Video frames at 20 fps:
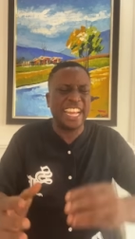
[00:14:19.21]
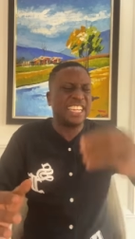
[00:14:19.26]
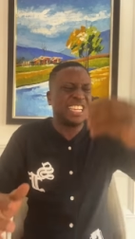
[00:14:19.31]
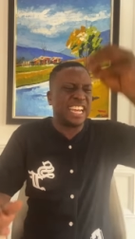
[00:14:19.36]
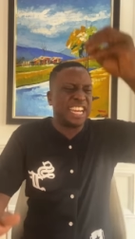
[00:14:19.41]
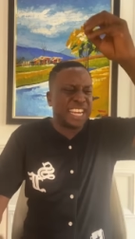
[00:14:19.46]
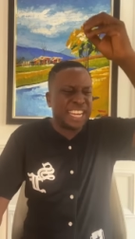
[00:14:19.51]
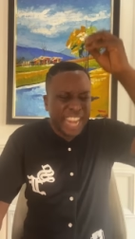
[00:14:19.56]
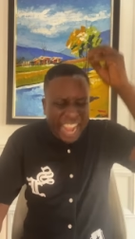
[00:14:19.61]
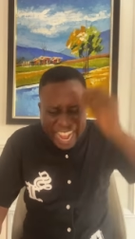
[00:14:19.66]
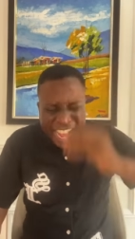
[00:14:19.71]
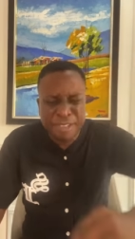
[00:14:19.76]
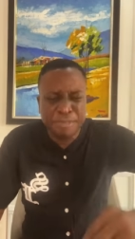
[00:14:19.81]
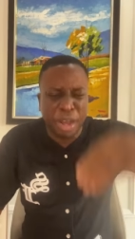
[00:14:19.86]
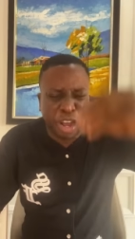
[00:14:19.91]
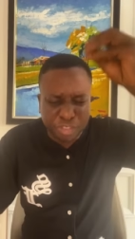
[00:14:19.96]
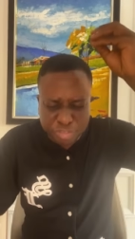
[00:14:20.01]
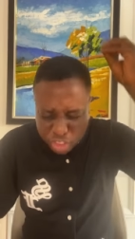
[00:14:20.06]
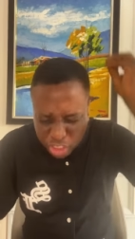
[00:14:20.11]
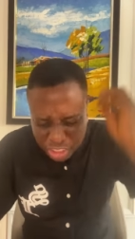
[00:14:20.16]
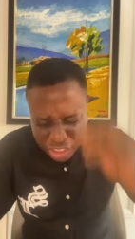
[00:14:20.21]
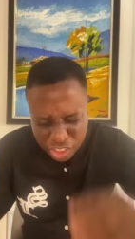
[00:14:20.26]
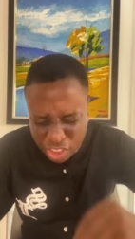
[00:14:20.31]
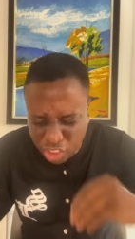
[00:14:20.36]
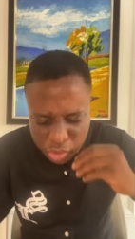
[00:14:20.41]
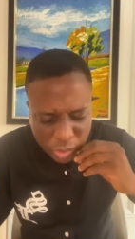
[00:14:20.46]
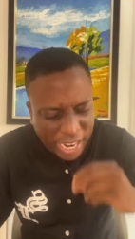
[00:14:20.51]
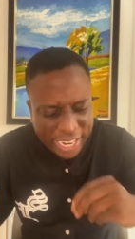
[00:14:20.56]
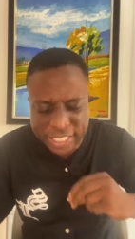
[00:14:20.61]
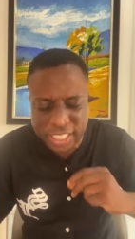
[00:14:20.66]
in the name of
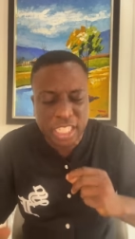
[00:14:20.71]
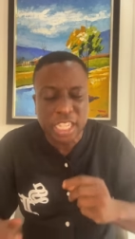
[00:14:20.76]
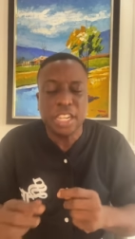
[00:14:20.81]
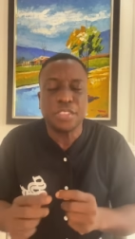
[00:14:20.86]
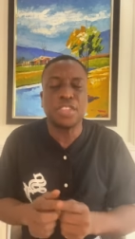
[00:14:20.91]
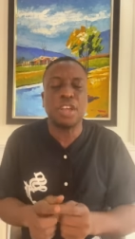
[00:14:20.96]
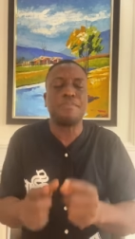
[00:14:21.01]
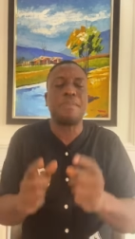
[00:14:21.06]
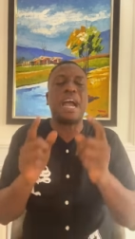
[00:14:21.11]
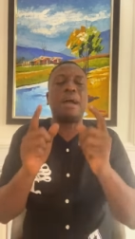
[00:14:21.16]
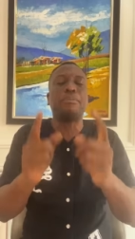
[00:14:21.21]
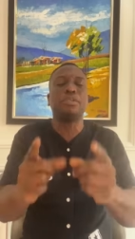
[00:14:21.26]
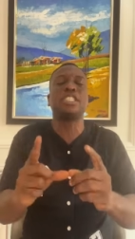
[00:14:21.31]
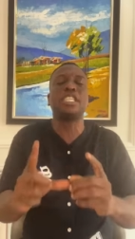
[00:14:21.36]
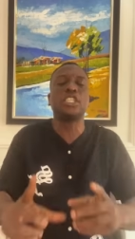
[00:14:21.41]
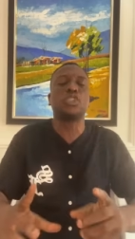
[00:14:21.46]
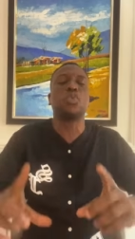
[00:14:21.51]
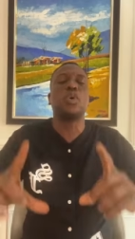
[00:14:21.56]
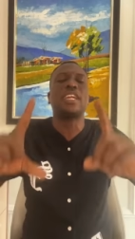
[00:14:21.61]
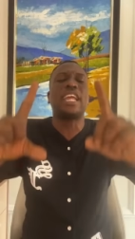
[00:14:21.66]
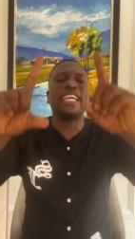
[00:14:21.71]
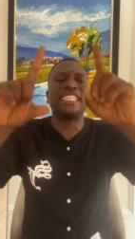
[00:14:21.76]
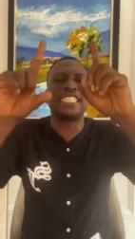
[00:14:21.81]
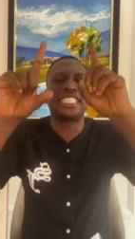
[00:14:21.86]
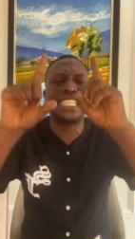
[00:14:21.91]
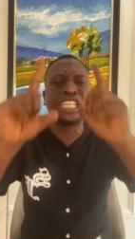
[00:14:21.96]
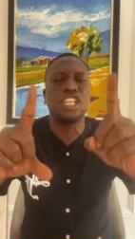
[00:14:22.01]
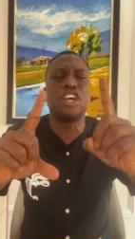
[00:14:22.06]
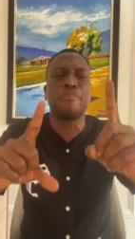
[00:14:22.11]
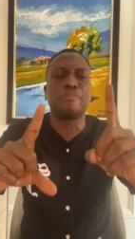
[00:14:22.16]
Jesus Christ. The Bible says, When I
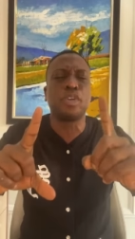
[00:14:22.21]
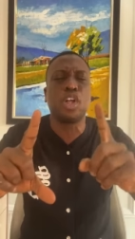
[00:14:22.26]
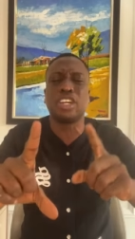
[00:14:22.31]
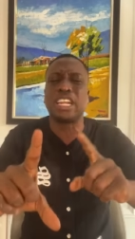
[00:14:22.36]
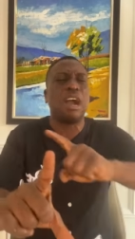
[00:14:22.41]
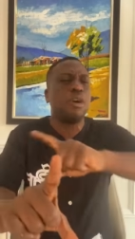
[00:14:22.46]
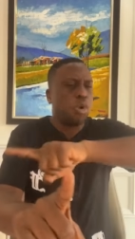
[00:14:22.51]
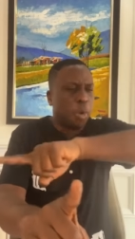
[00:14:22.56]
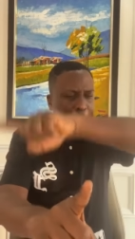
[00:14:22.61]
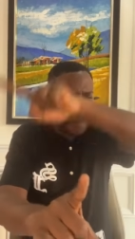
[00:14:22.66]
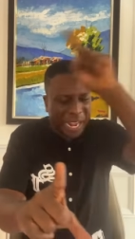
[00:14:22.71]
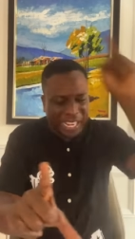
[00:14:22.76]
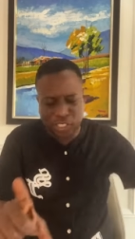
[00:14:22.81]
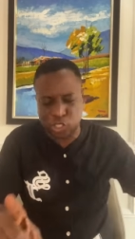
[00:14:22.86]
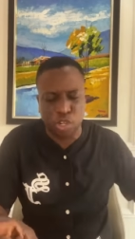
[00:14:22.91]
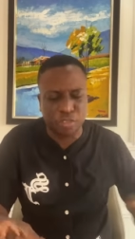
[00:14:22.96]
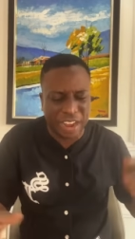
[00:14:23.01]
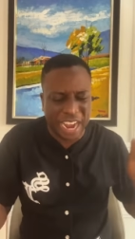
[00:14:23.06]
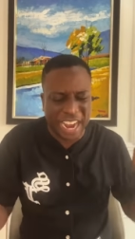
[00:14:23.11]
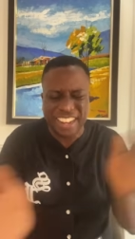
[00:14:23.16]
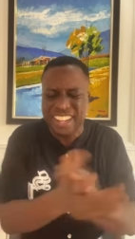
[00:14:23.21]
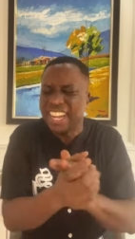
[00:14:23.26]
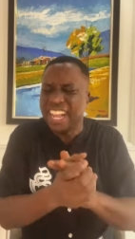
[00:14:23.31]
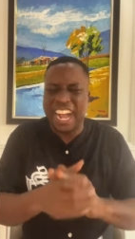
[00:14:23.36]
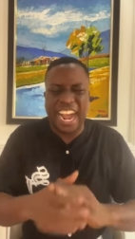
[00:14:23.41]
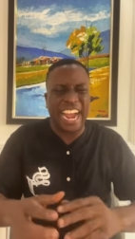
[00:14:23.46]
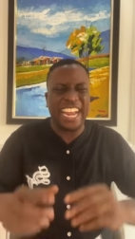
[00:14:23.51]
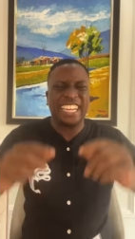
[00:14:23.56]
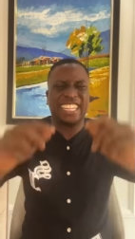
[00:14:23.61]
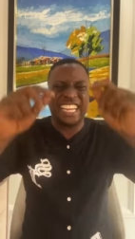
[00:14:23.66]
see the blood, I will pass over.
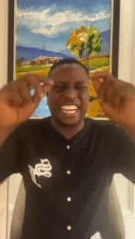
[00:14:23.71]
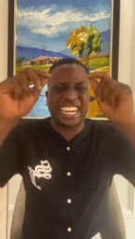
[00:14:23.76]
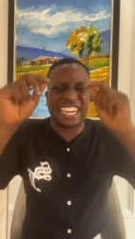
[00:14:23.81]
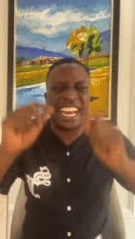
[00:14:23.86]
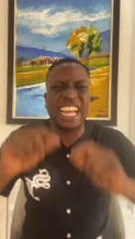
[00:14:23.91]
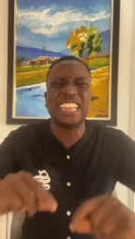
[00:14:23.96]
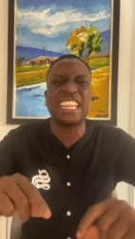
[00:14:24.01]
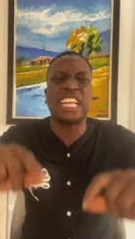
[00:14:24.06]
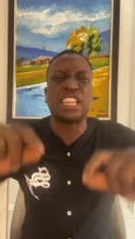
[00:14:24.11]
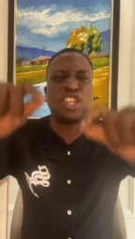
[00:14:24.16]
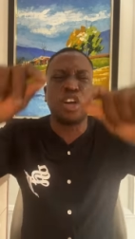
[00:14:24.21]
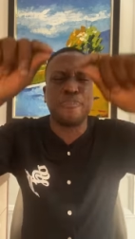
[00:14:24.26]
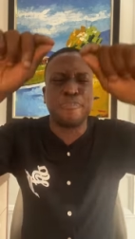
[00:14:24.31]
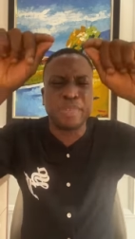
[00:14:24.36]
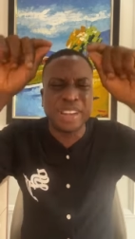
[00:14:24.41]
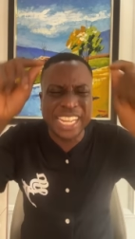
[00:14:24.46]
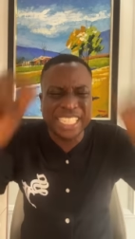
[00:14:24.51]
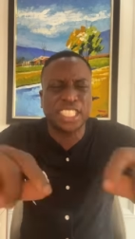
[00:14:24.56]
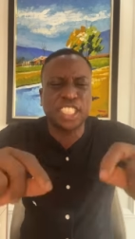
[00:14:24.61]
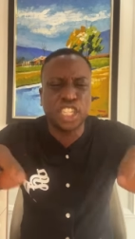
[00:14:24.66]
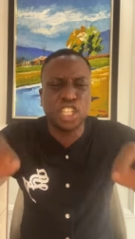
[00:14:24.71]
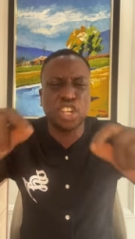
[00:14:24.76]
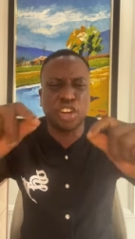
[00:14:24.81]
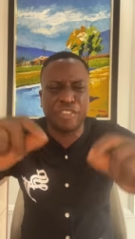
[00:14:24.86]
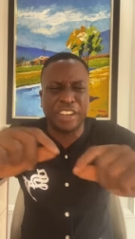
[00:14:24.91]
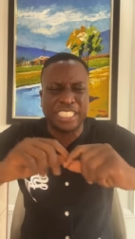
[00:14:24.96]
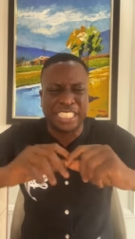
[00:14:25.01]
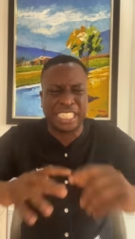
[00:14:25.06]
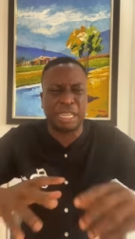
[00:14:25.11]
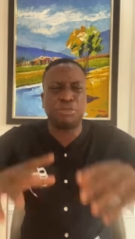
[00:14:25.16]
I declare that the
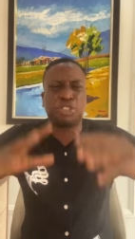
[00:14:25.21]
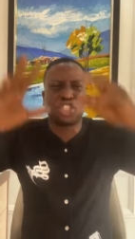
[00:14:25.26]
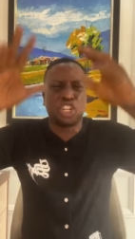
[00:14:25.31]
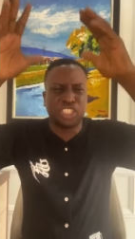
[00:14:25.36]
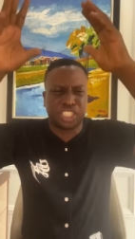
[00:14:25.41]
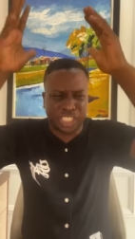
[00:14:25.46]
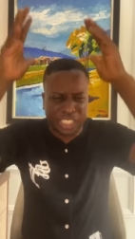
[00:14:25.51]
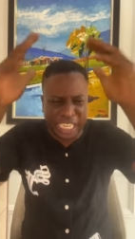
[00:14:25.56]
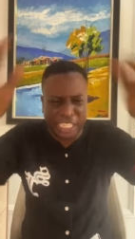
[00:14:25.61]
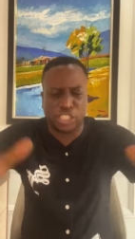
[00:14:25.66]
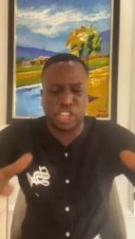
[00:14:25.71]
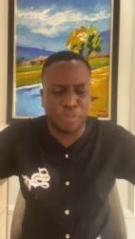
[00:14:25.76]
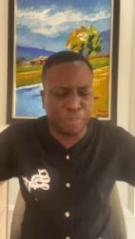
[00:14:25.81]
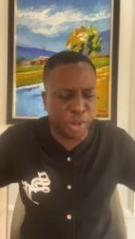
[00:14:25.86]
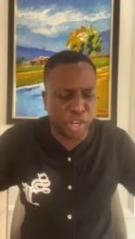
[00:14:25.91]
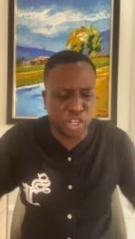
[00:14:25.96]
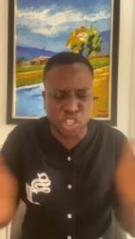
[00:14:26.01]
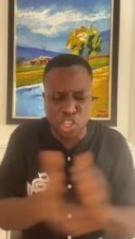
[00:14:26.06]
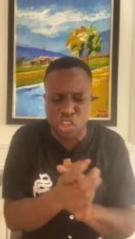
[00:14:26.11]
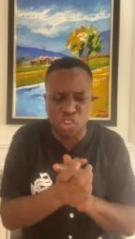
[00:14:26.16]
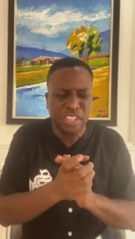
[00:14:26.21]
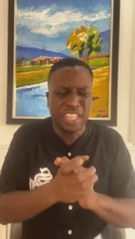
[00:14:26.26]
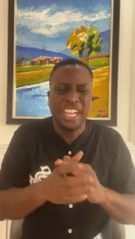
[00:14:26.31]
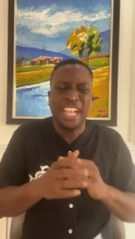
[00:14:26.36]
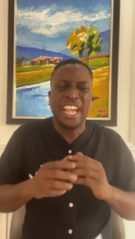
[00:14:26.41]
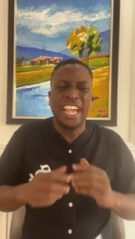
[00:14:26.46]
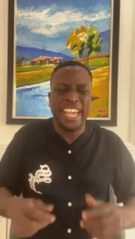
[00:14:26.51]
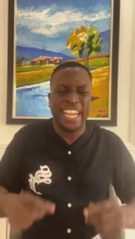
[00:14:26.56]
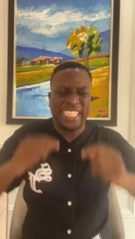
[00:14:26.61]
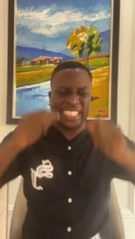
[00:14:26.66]
blessing of exemption stays upon you,
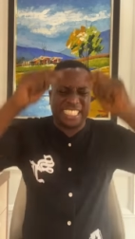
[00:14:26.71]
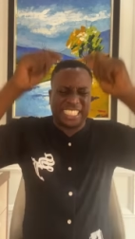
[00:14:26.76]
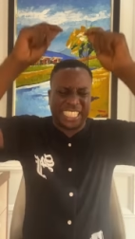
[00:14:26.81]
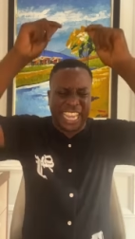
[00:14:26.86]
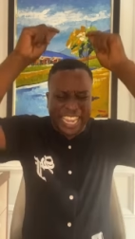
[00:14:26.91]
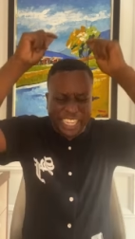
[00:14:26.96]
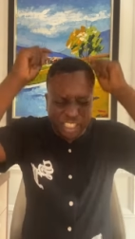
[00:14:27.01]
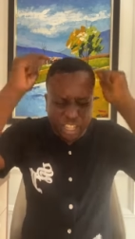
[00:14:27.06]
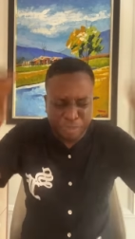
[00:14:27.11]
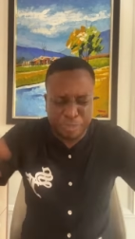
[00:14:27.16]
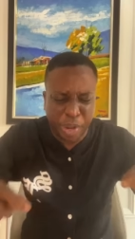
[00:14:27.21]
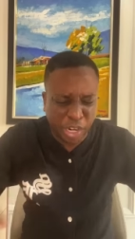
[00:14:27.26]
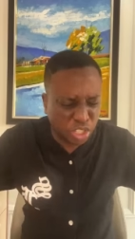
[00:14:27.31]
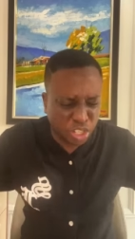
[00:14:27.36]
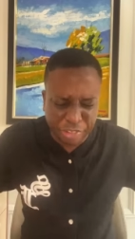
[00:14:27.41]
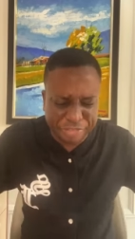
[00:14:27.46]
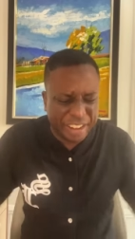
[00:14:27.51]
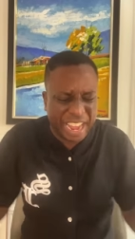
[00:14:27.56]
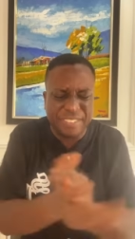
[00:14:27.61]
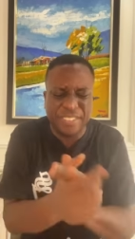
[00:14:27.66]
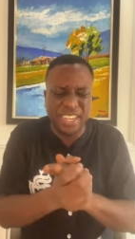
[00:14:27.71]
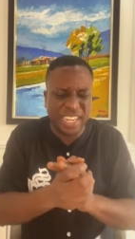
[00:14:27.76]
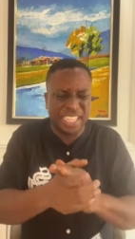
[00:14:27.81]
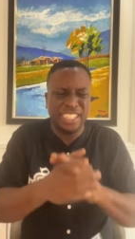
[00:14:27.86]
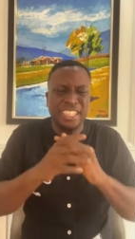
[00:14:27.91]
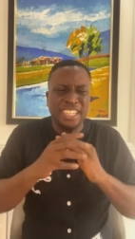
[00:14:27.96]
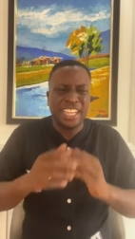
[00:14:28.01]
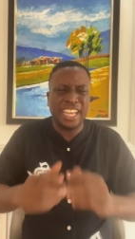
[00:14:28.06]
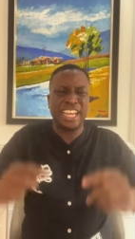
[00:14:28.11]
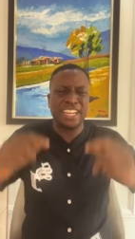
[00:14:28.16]
it stays upon your family.